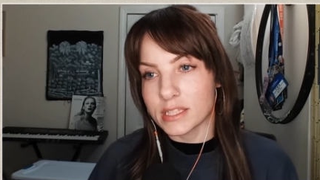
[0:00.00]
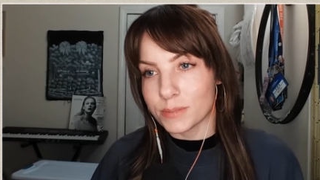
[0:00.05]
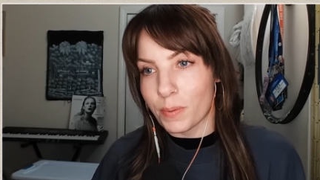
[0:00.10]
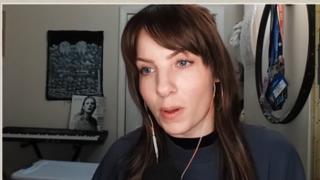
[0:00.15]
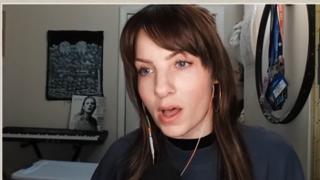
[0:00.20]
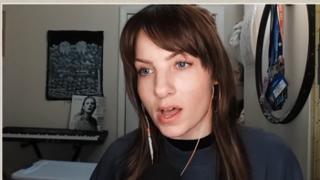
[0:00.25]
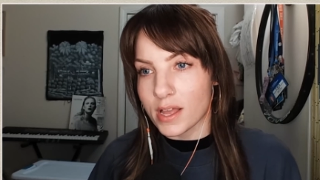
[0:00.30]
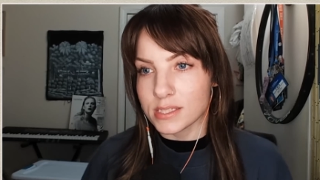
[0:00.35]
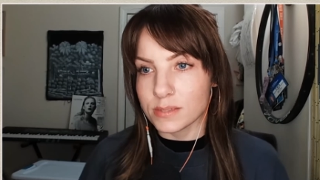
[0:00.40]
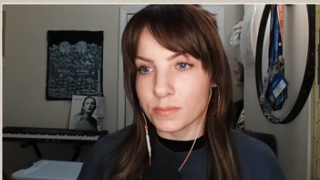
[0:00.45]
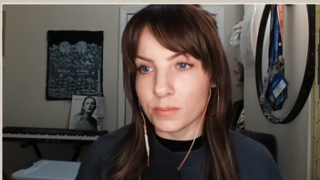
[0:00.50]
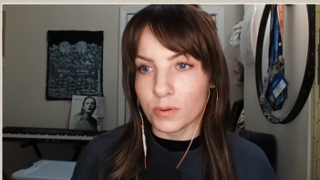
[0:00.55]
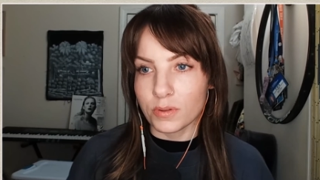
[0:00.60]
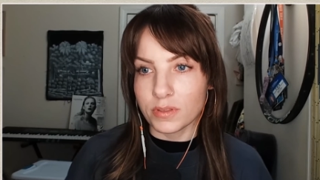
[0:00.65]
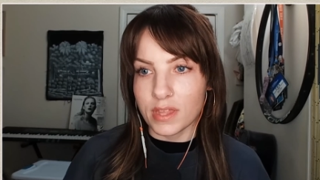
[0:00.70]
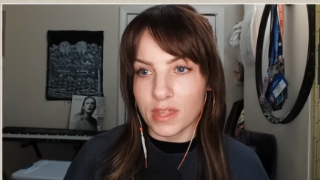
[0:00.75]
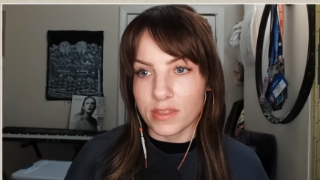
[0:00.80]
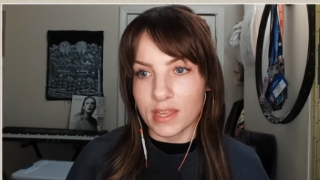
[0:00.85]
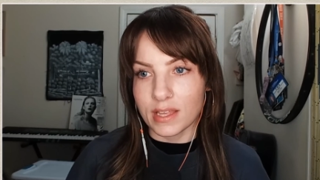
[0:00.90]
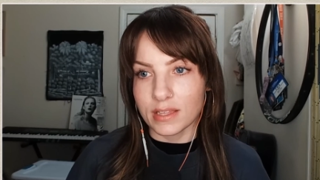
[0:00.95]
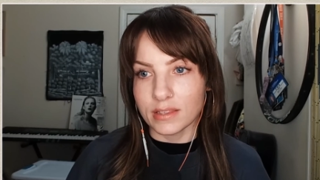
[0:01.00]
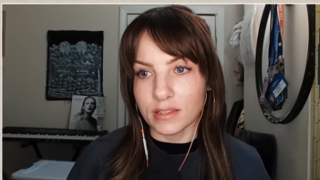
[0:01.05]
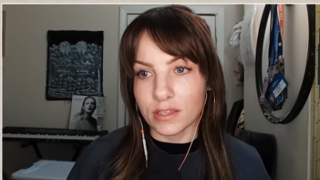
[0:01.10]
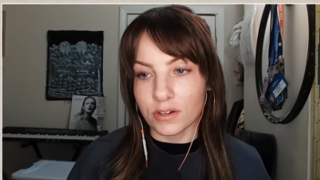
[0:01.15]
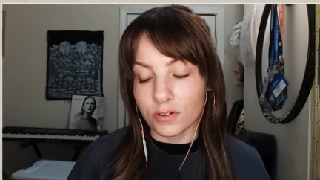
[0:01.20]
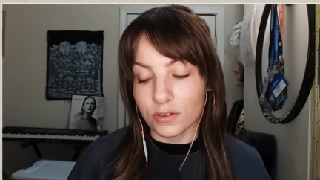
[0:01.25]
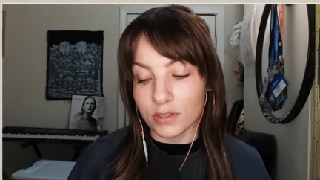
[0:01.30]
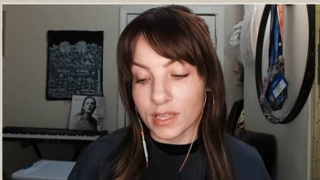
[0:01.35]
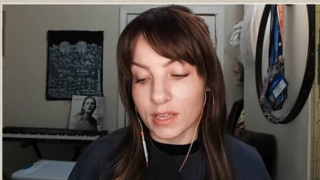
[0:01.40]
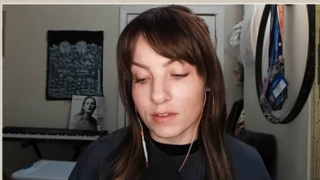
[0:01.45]
possible that they
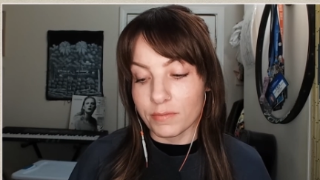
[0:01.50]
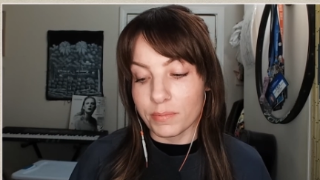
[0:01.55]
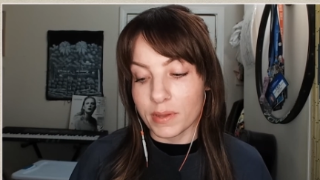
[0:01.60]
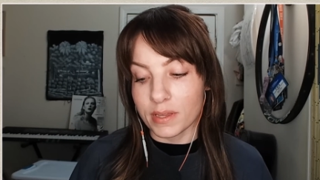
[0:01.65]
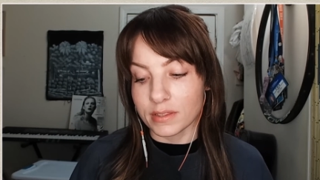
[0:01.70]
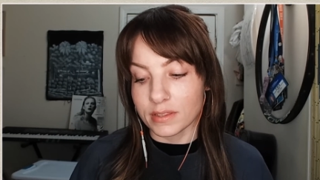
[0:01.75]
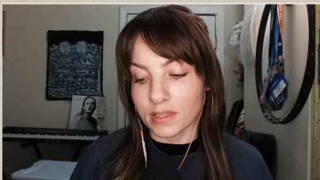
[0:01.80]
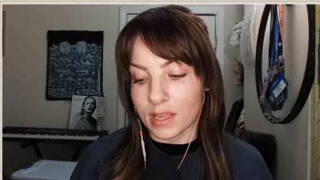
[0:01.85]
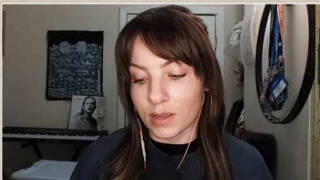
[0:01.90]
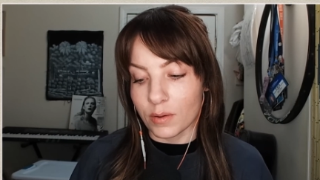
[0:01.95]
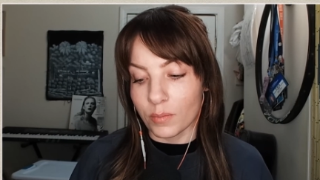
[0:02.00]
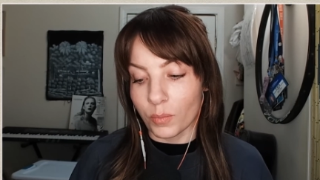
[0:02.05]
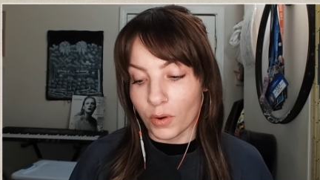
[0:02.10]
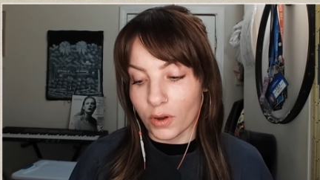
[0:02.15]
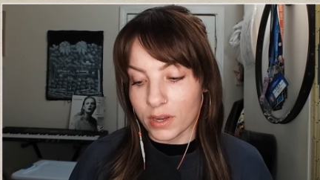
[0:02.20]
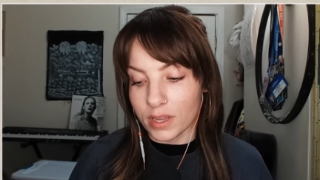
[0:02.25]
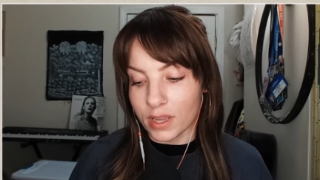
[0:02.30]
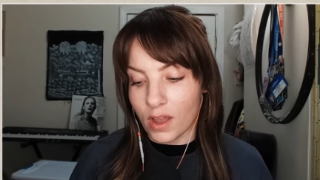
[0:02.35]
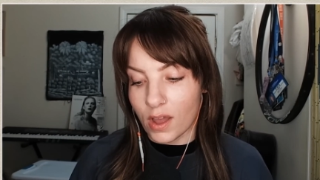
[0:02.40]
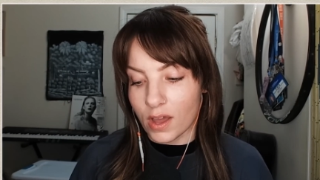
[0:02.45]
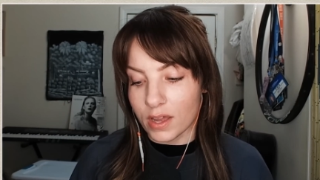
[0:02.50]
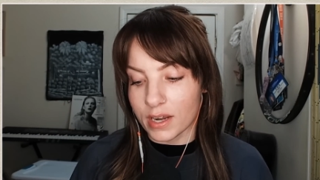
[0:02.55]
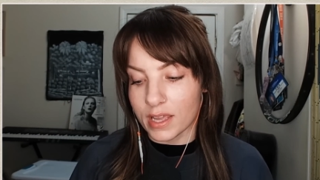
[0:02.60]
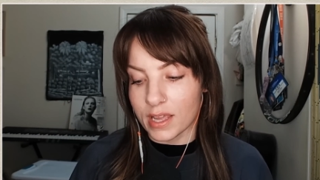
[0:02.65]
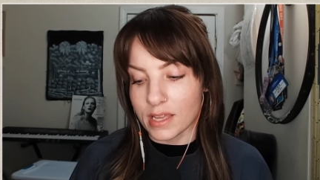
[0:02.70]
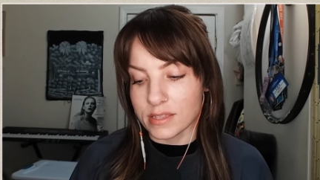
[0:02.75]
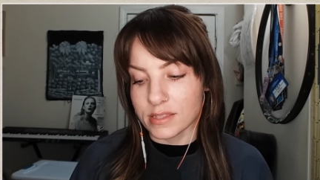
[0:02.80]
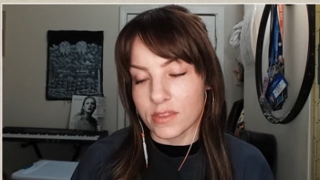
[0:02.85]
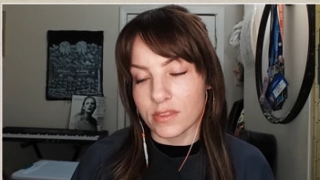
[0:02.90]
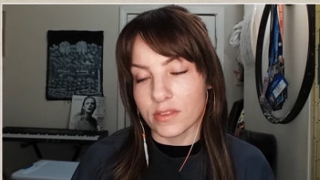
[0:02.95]
literally have been like working on
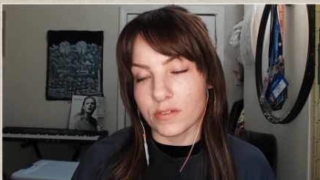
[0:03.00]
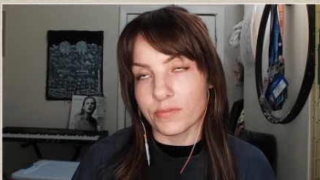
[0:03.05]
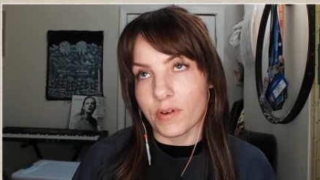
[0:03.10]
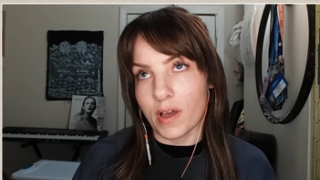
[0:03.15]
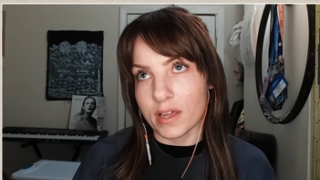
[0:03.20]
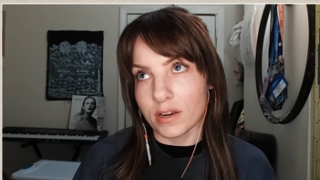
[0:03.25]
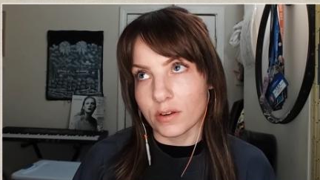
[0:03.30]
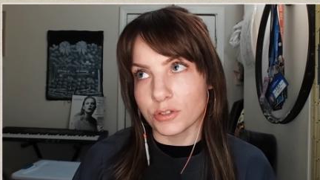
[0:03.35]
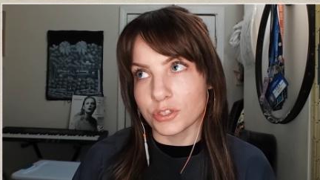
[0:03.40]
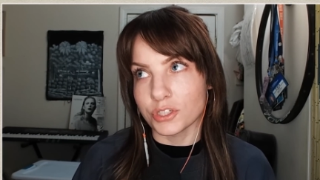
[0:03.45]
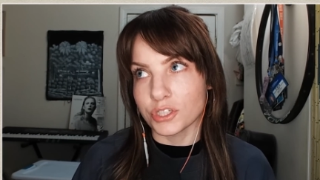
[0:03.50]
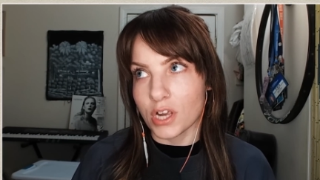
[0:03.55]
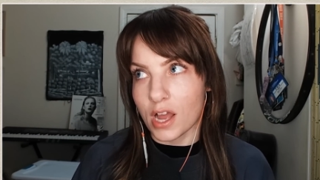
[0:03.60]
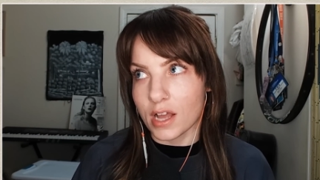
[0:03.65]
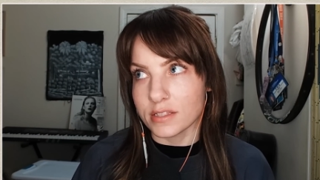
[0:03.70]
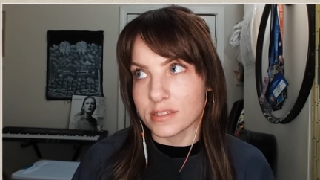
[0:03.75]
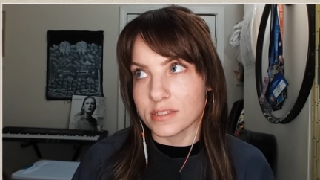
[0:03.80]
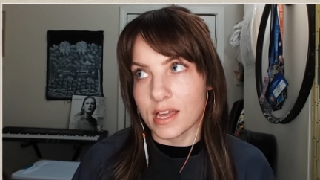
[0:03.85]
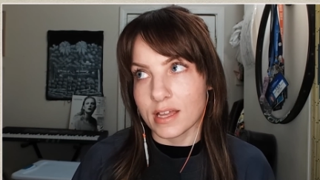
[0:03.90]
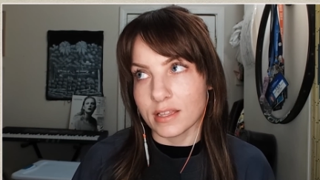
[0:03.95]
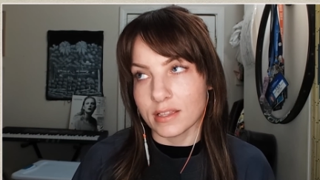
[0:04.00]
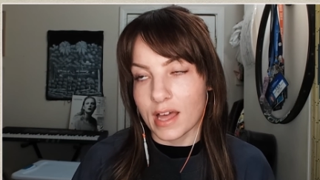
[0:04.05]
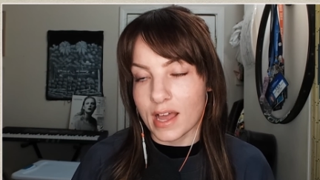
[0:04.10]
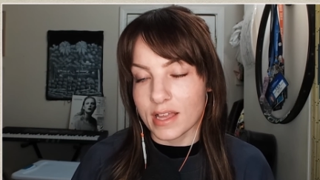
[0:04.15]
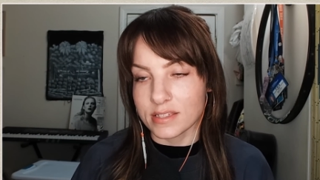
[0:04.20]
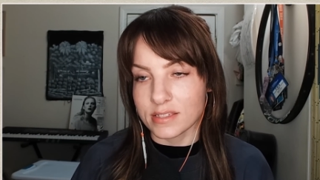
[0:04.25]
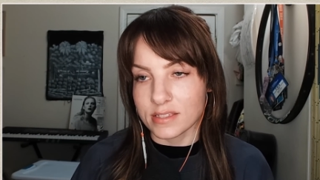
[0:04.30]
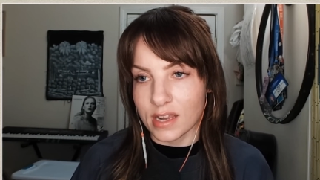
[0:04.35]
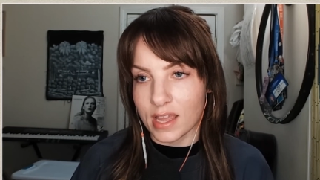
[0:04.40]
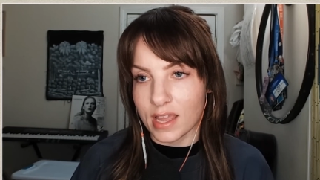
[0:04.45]
it. And then the final shots that
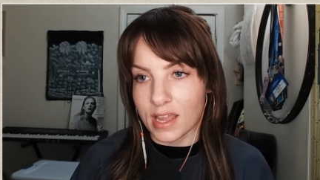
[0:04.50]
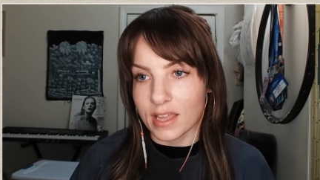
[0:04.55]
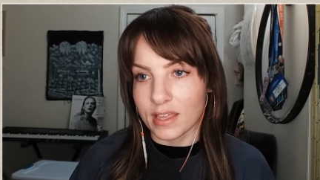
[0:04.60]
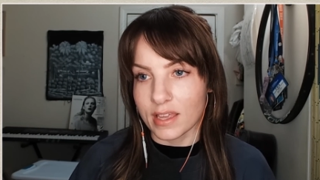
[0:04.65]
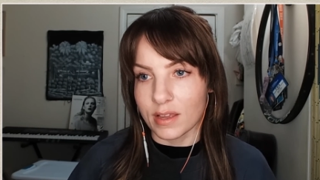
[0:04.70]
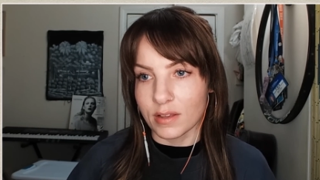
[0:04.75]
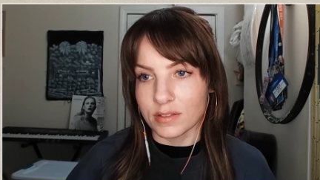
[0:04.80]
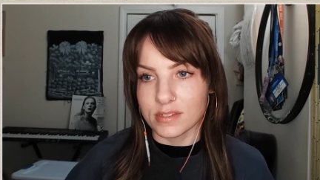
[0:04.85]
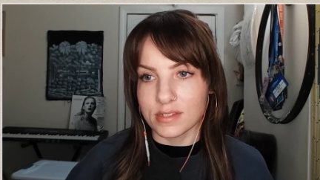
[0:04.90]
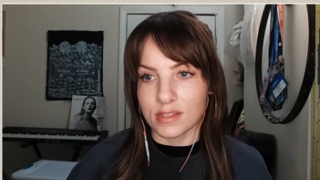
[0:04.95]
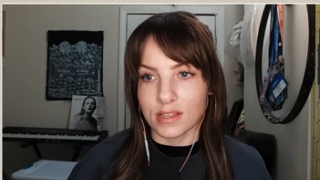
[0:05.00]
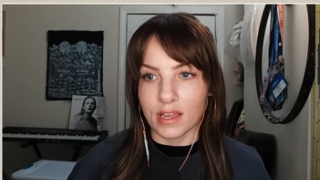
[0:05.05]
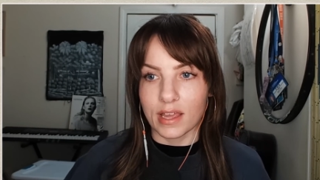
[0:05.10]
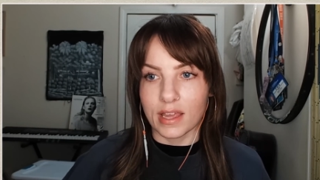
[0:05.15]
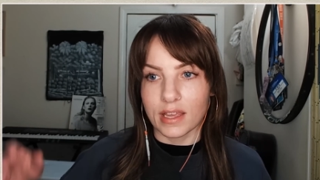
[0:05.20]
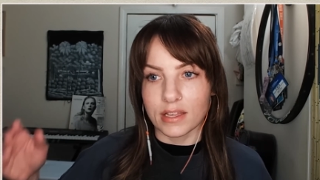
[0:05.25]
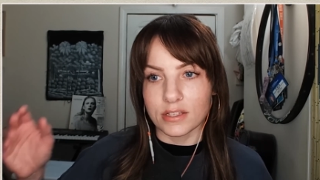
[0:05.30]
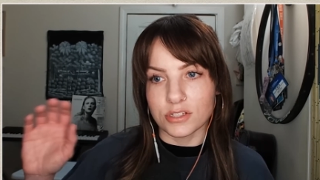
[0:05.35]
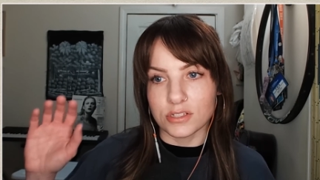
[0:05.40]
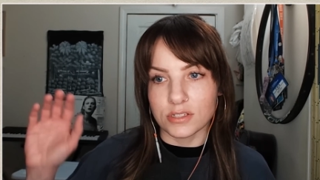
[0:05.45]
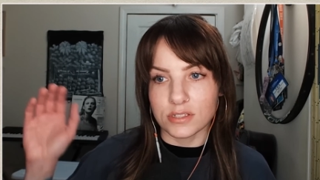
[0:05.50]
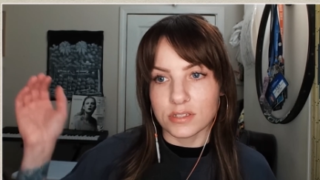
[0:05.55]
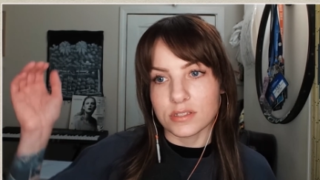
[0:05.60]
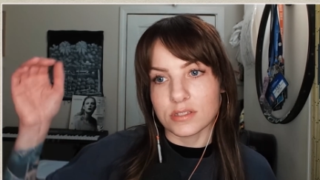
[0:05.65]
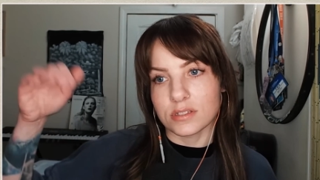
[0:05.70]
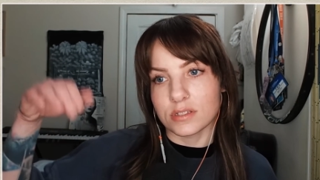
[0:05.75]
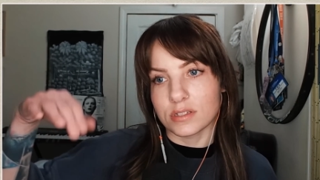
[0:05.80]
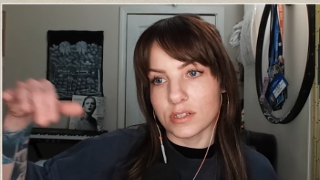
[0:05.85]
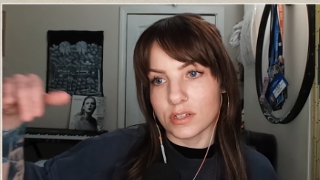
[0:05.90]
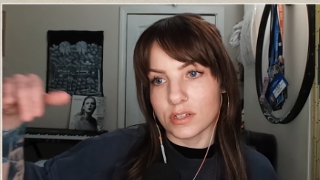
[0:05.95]
last night, it's like just, you